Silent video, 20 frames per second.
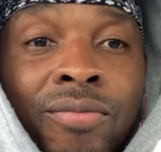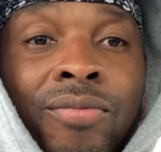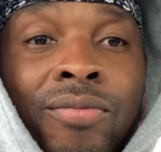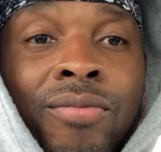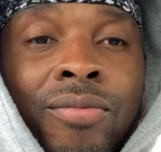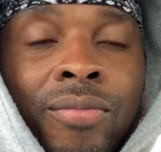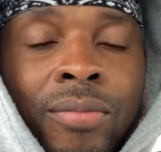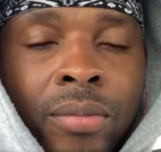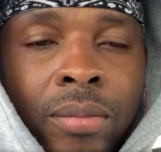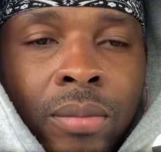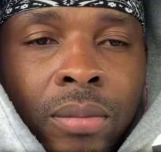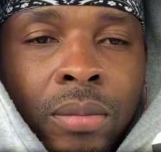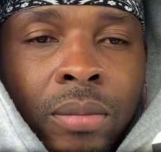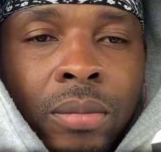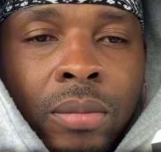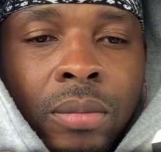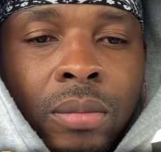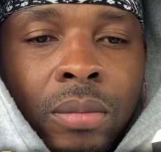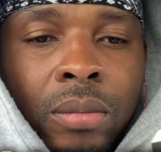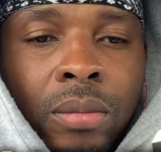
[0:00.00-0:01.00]

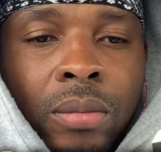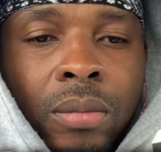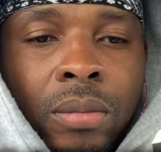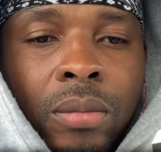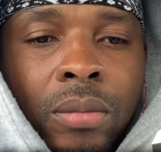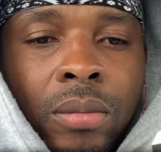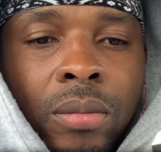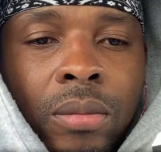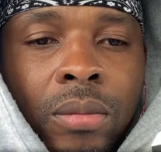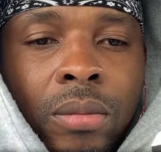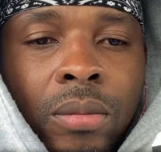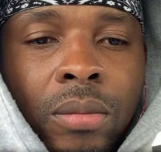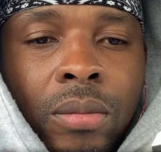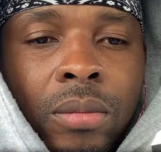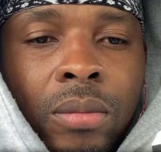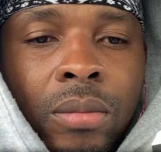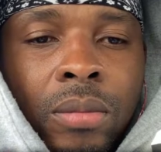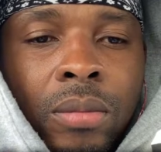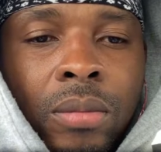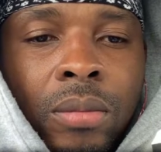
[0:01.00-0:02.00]

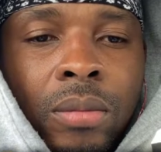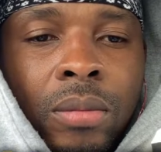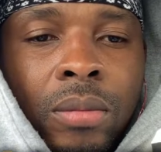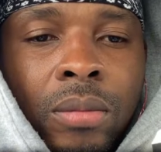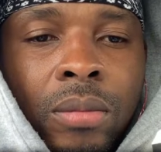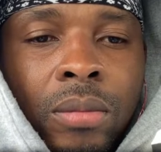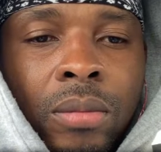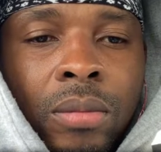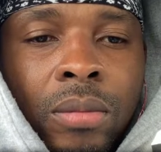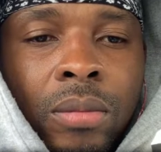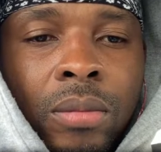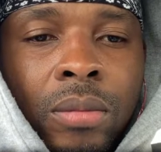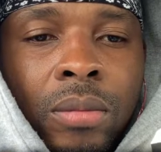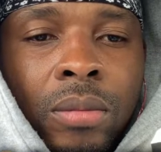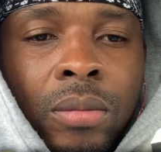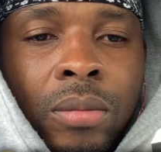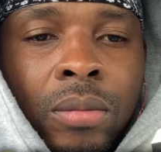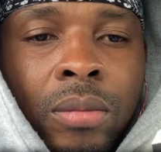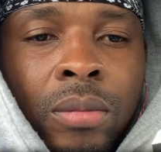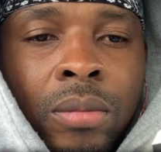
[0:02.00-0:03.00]

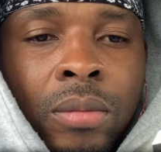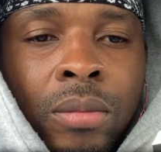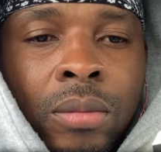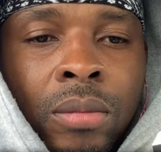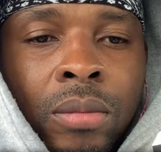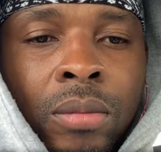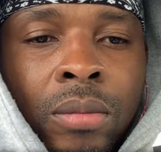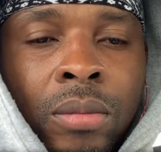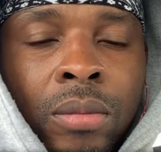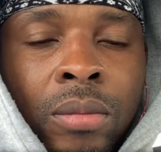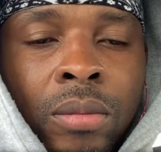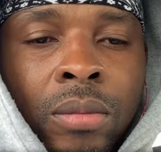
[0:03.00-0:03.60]
[no speech]